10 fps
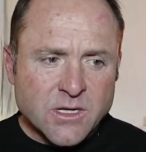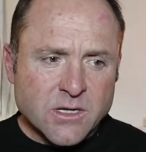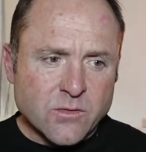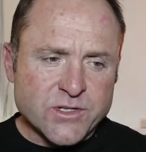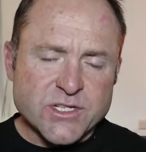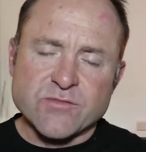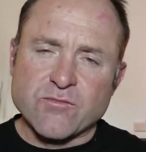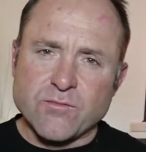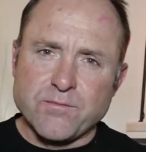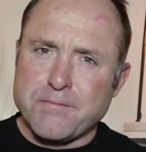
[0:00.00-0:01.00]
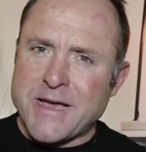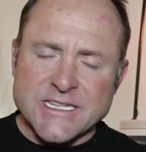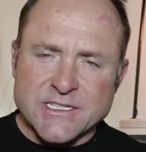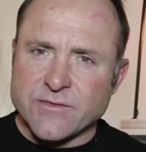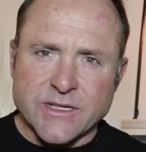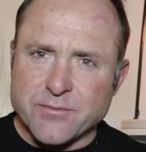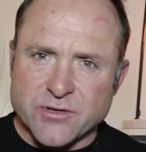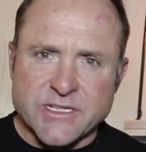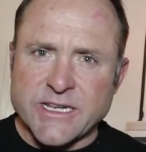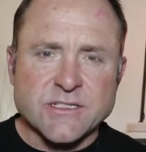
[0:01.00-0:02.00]
we're just massively
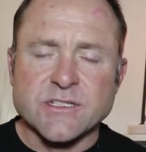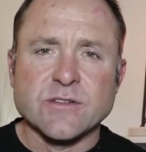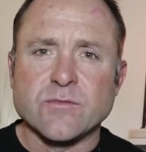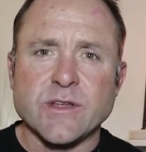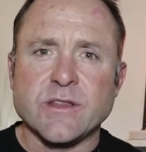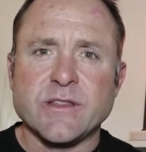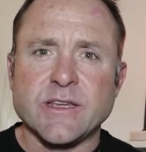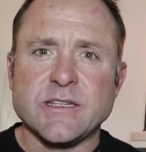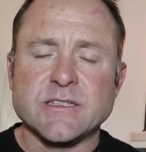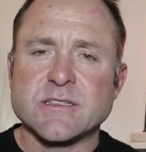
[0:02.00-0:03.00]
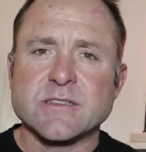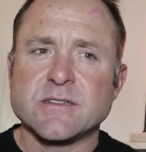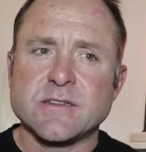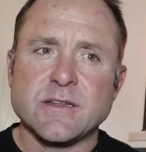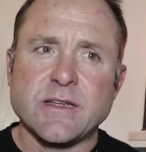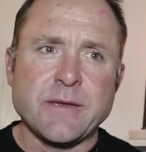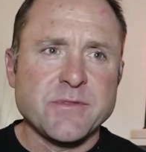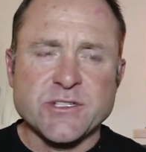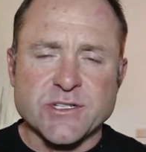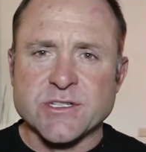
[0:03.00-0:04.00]
presented with these
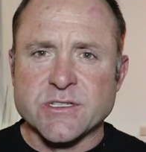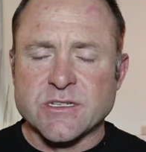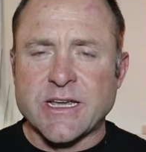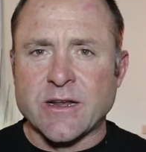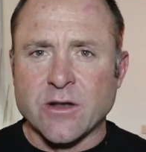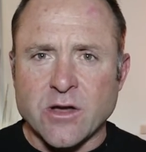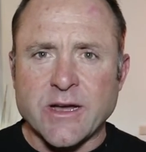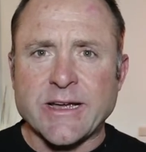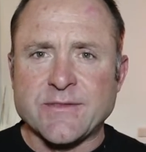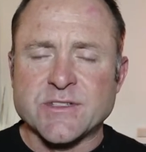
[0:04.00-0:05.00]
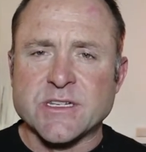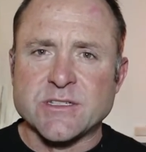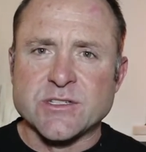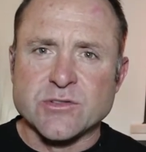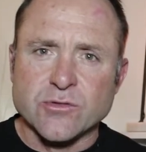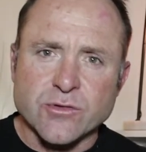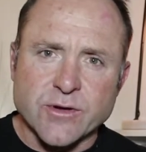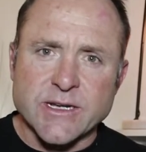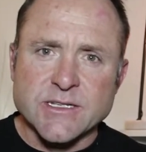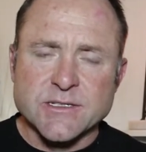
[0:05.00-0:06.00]
images and lives and
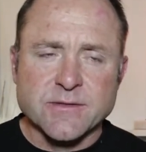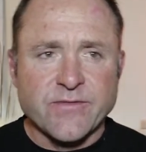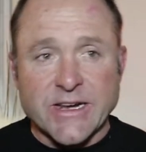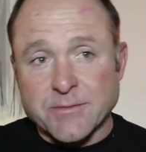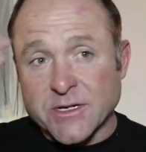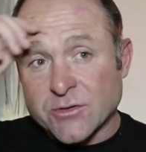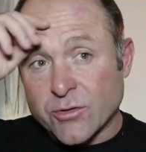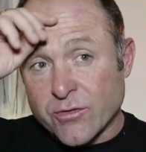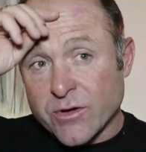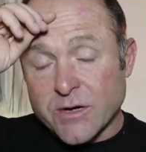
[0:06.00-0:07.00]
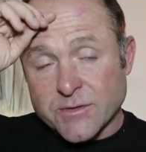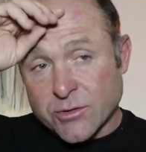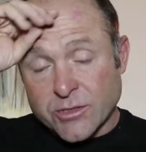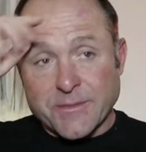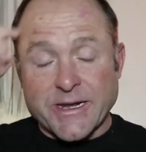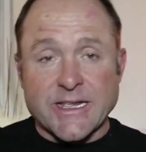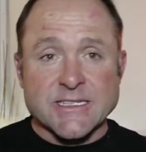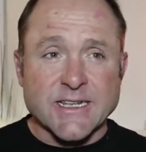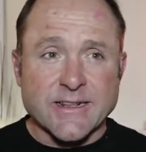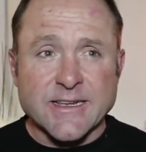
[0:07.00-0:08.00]
stories. In fact, my daughter and I were talking about it
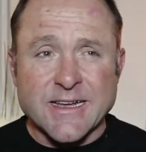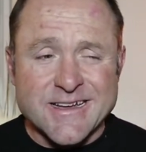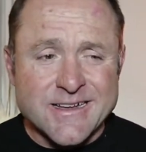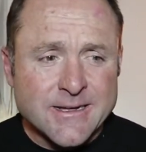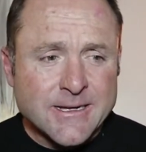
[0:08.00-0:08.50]
yesterday in the car.